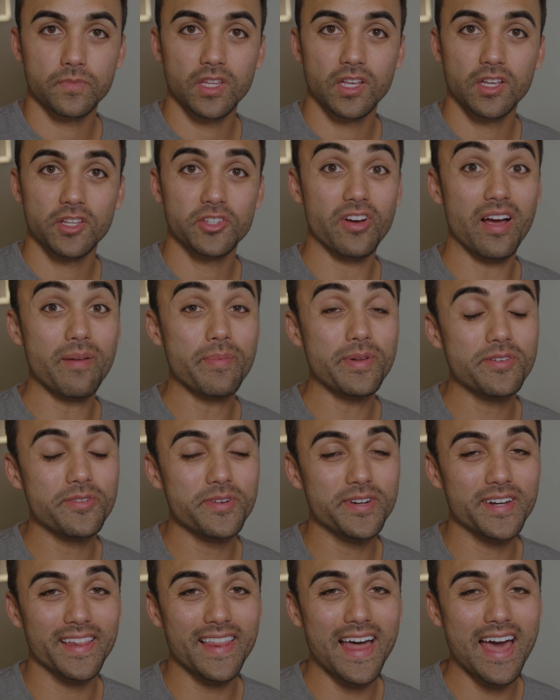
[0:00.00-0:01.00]
So I've been
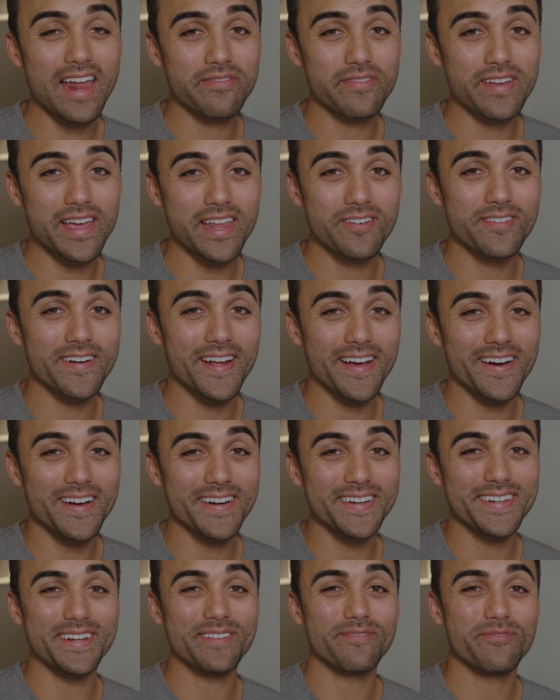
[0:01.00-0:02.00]
doing a lot of internet
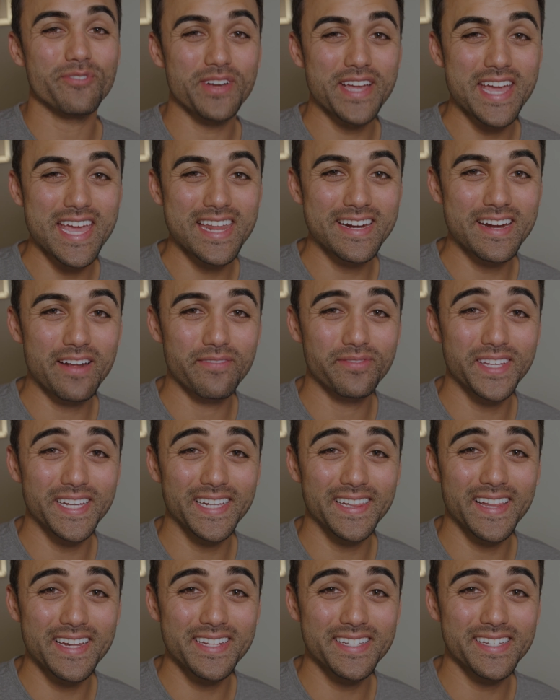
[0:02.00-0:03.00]
hunting for Canon FD
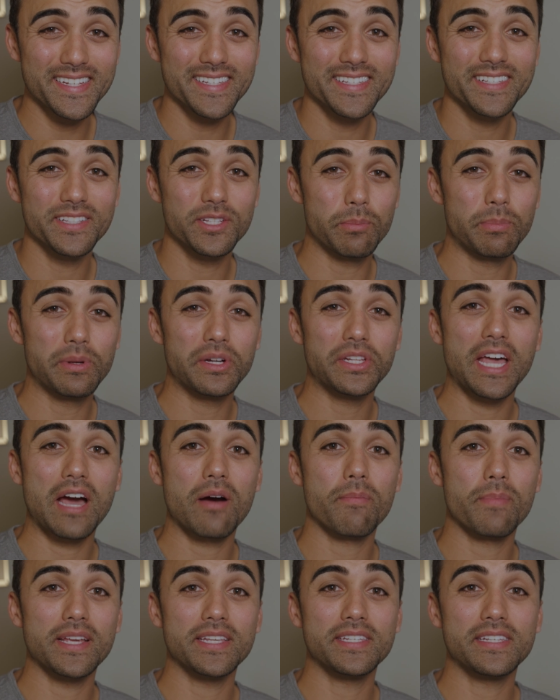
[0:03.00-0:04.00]
lenses to build out
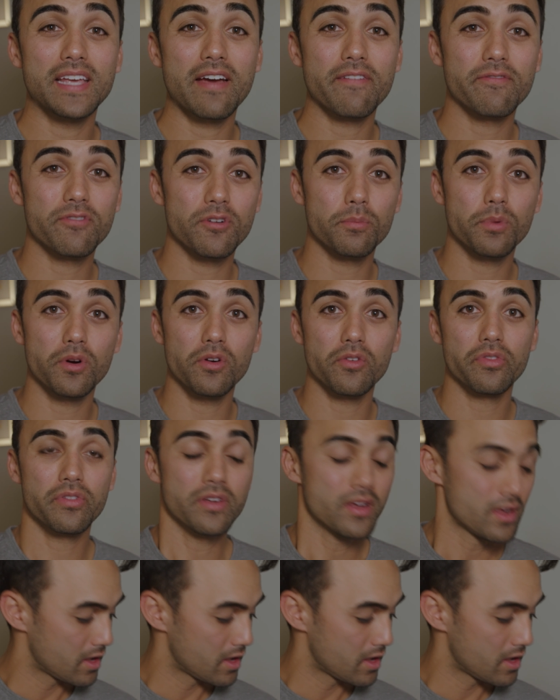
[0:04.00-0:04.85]
my set for both